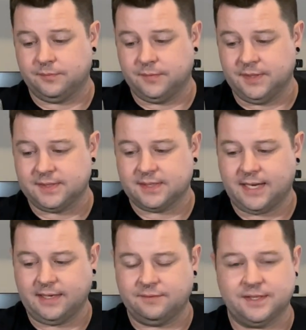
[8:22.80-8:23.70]
this
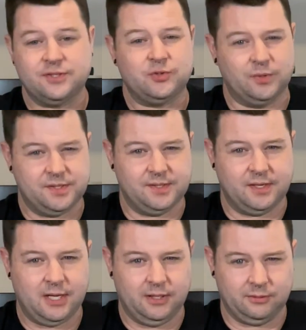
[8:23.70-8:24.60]
kind of distorts the
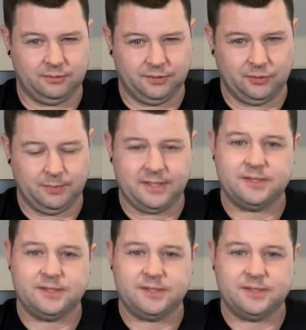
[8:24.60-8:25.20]
color a little bit.